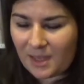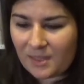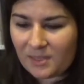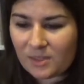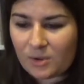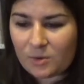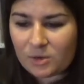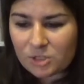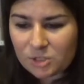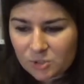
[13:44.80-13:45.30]

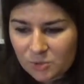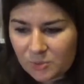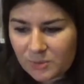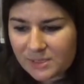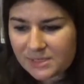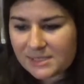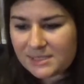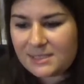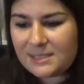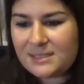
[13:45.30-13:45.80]
There were 2
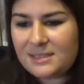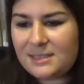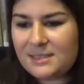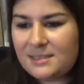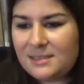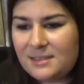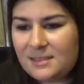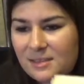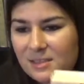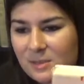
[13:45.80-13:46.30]

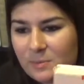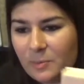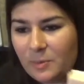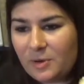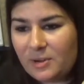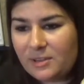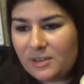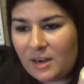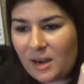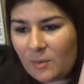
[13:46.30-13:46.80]
instances in this
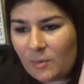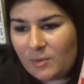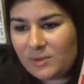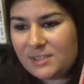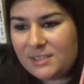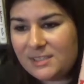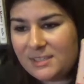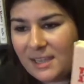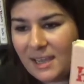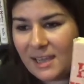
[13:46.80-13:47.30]
book that I will
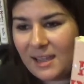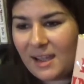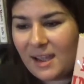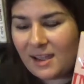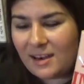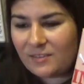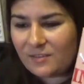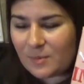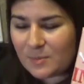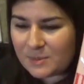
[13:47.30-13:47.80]
say
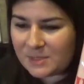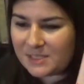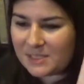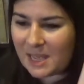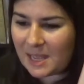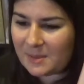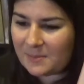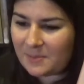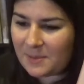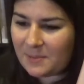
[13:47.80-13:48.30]
kind of
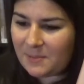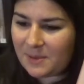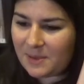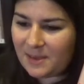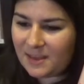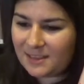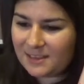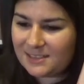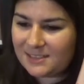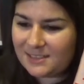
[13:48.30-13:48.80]
upset me
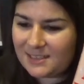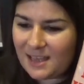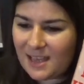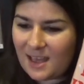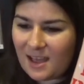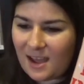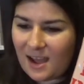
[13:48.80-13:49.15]
because